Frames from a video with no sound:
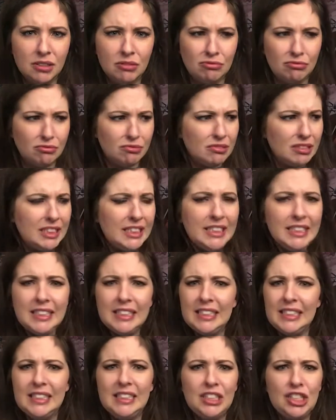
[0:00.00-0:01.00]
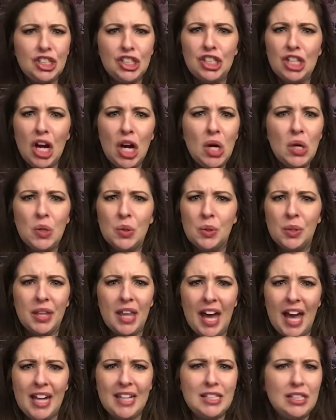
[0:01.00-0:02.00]
Really show
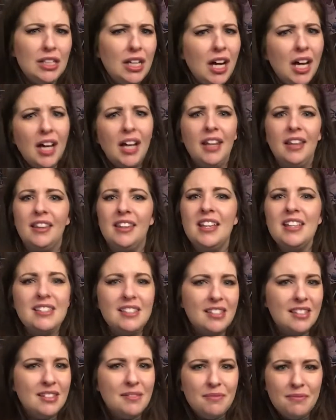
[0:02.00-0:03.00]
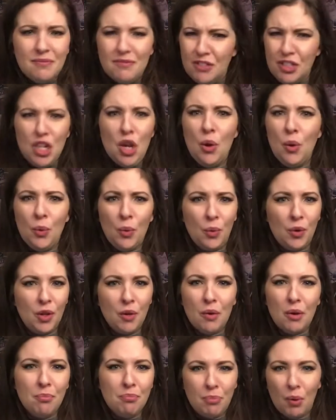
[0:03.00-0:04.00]
that, this is you. You were
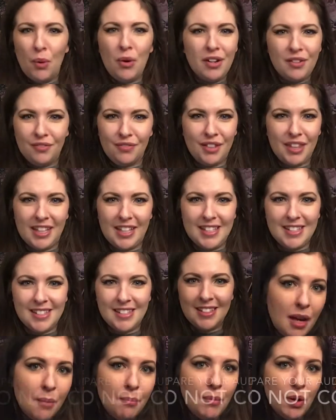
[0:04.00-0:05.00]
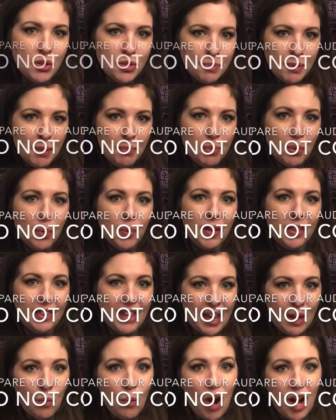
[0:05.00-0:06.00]
born for this. Most people, when they
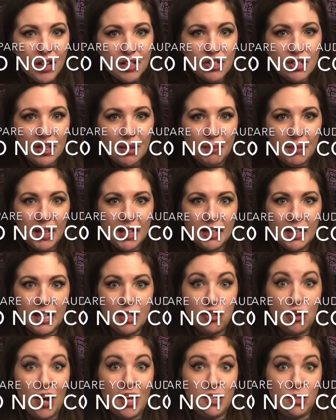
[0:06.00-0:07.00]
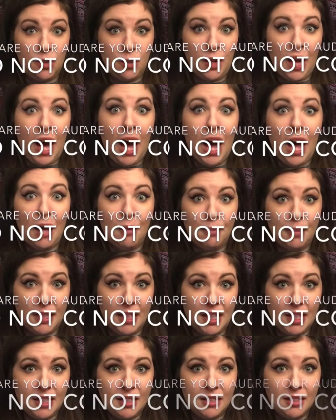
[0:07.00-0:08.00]
watch something, they try to copy
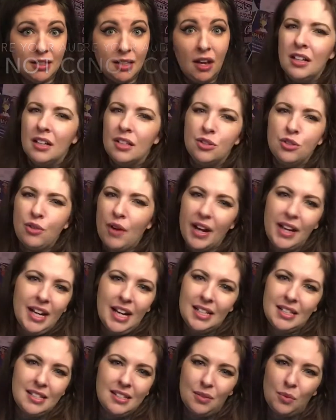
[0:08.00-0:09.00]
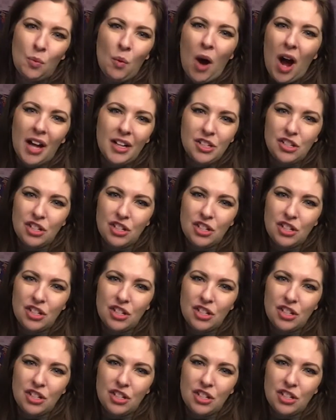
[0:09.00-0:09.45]
it. Try not to watch